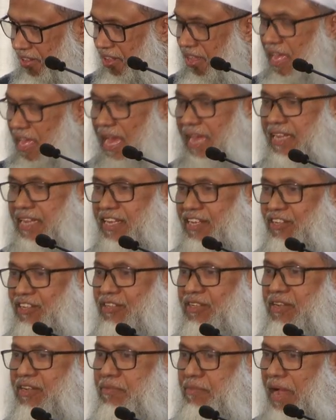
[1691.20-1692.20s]
and it
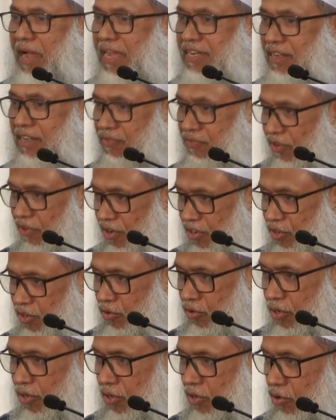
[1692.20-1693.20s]
is reminder for you
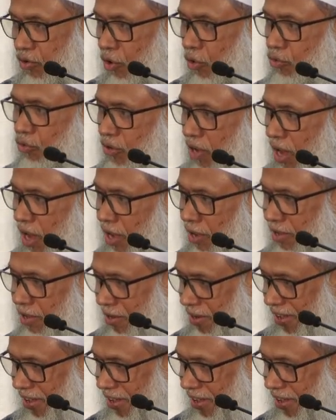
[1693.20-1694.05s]
your own akhirah,